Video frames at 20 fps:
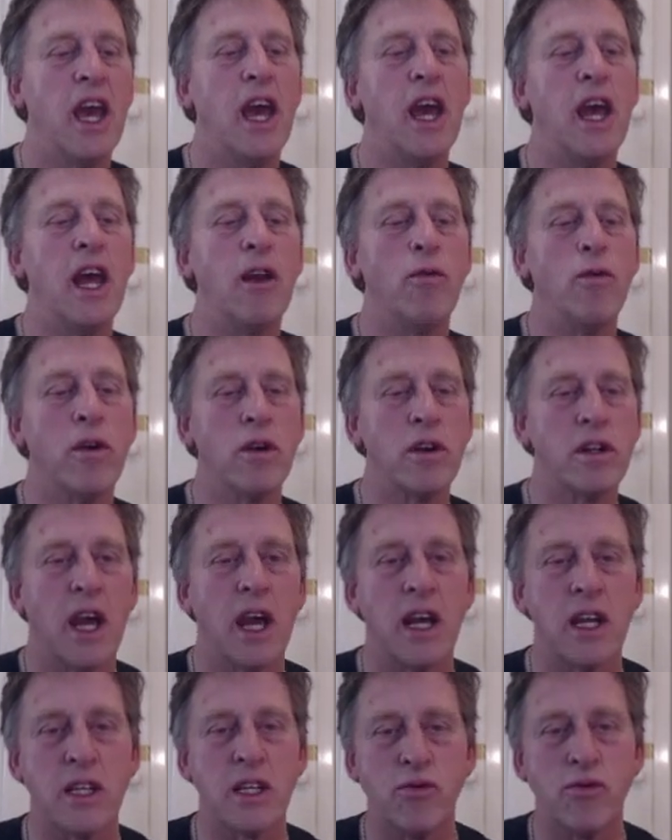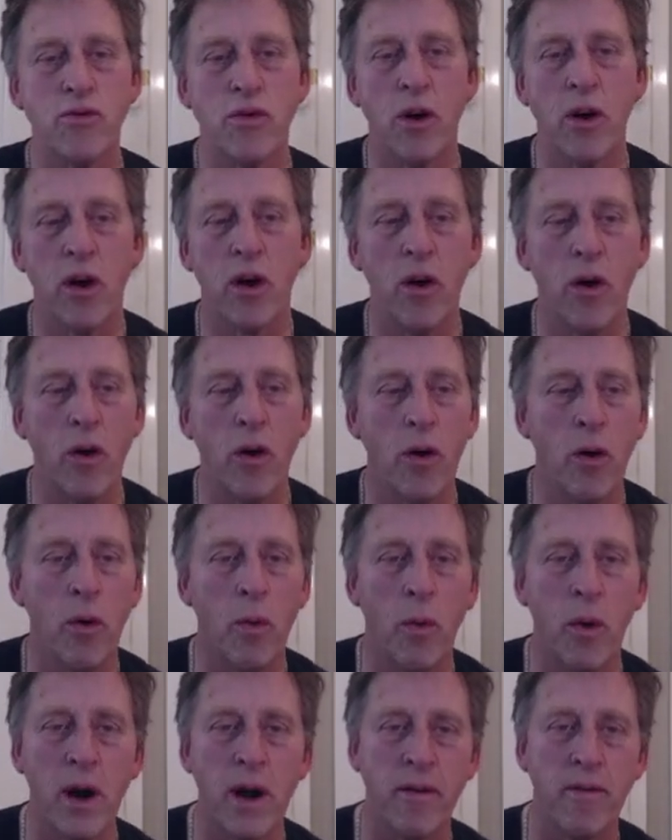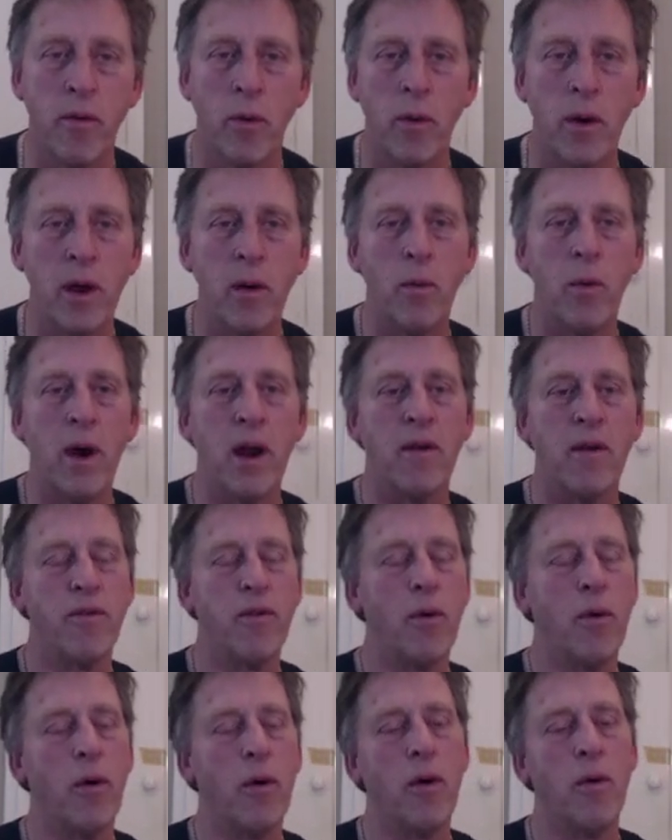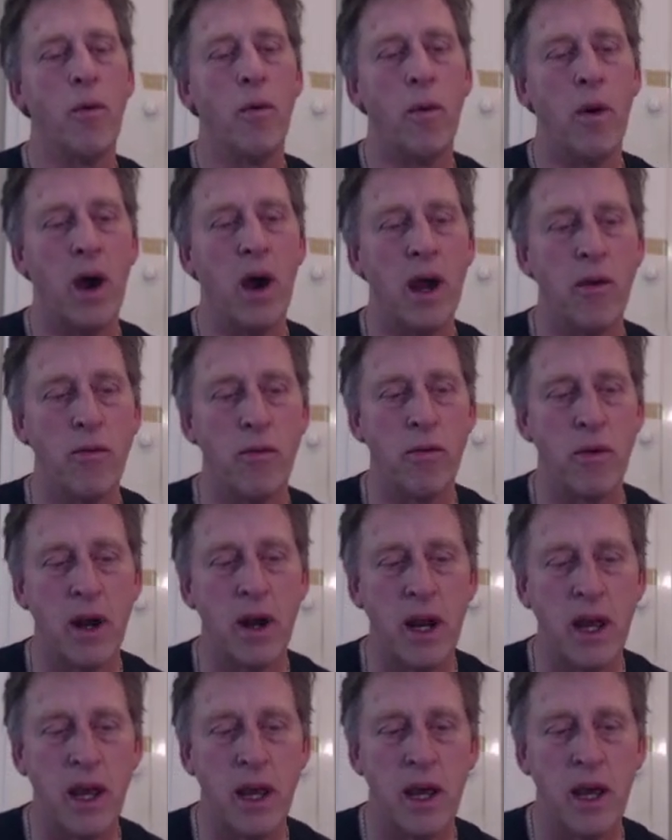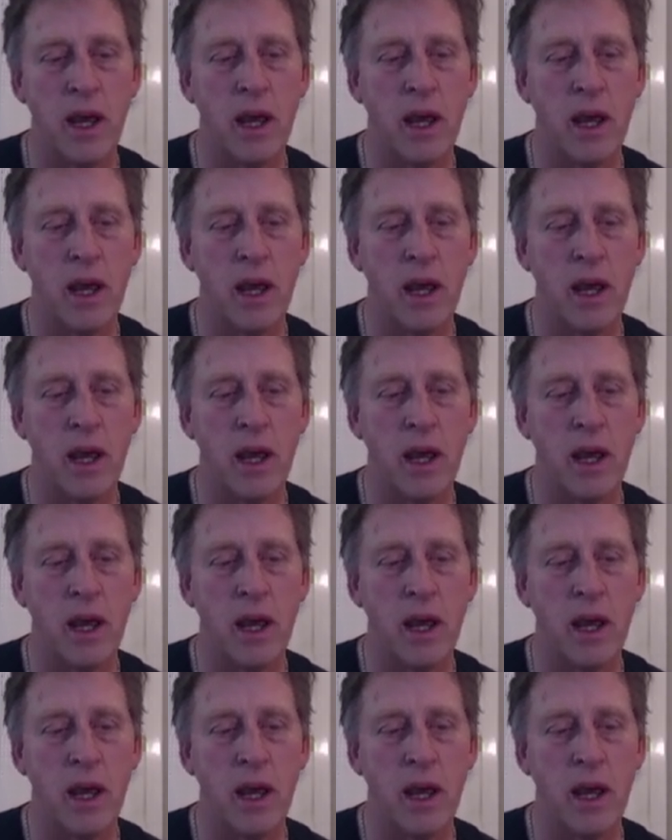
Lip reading: and rook takes rook, or whatever we want for white, really.